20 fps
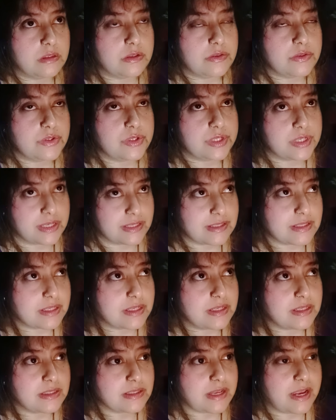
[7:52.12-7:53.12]

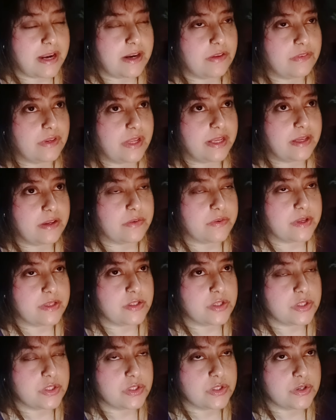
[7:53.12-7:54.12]
justice, kind of like
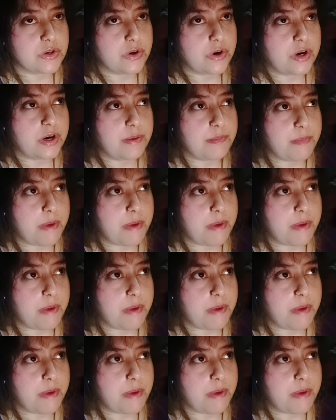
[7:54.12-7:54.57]
registered